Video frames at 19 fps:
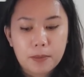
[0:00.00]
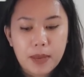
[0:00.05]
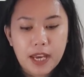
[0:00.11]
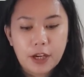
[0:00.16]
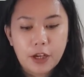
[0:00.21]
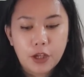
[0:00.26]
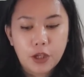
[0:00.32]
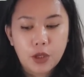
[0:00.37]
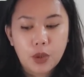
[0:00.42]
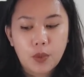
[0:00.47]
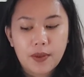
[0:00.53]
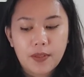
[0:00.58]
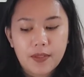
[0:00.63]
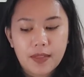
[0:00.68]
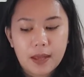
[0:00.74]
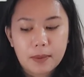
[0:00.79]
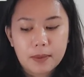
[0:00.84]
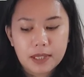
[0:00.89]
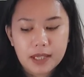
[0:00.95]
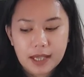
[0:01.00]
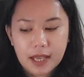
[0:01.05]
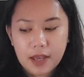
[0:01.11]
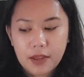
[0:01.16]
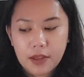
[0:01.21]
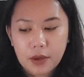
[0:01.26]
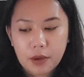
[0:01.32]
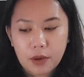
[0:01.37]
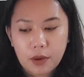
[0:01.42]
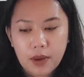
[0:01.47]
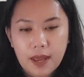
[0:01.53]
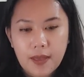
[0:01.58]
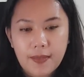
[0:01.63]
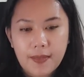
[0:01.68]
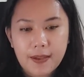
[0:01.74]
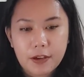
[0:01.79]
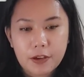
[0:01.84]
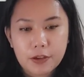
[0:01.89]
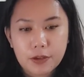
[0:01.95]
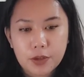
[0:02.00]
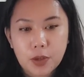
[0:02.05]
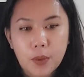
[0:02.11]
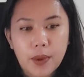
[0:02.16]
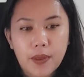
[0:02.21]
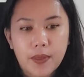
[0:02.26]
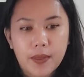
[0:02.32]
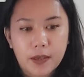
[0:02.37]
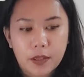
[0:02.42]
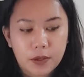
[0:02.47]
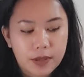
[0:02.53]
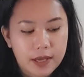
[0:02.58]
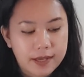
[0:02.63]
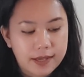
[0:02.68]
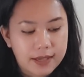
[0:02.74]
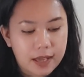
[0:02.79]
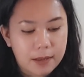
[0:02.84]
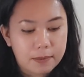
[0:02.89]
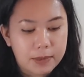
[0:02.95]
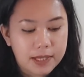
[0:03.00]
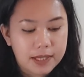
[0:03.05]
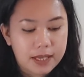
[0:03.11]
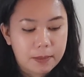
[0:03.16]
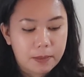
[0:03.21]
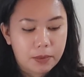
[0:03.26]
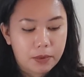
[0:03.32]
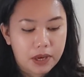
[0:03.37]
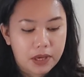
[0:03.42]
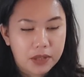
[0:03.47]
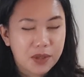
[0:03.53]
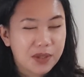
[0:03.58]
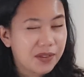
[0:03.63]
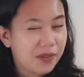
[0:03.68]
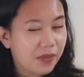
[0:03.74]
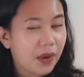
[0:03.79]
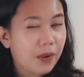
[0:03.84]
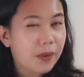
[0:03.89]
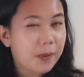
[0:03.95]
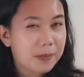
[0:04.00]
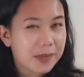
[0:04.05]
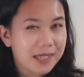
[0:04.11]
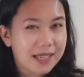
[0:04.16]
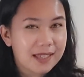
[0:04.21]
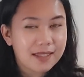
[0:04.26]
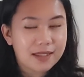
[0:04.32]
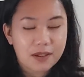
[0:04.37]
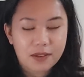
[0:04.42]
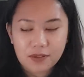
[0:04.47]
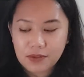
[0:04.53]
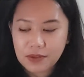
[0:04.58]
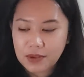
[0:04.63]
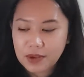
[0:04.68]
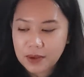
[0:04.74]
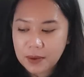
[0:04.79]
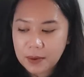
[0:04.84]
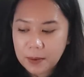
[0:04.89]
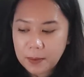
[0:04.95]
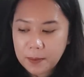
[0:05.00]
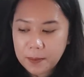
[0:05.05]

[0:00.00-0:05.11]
made you and them together, and there's no way that you guys can be separated. So it's very obsessive.